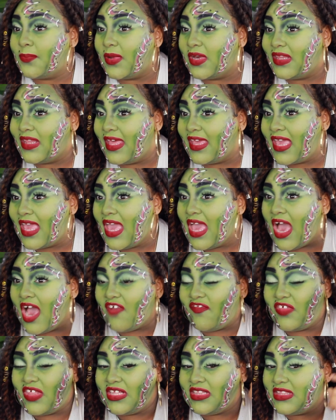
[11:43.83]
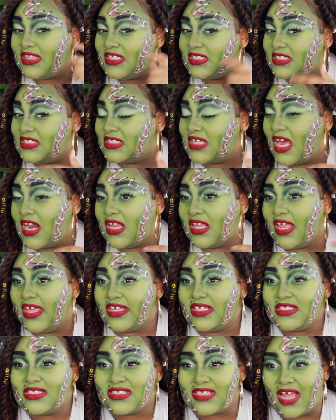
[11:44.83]
But like I feel like this is kind of
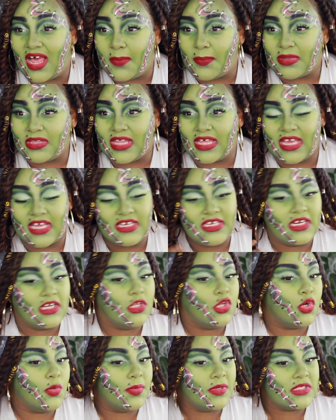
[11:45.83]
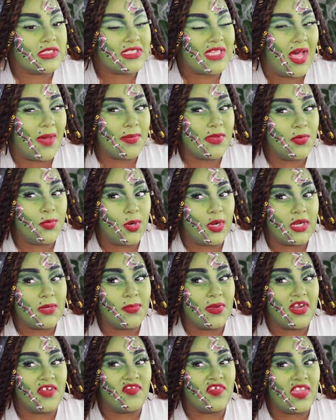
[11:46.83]
like sloppy. Like I did a little bit of sloppy work,
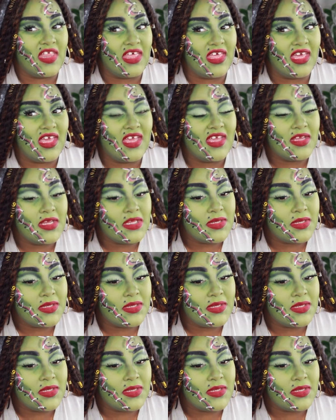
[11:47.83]
but I feel like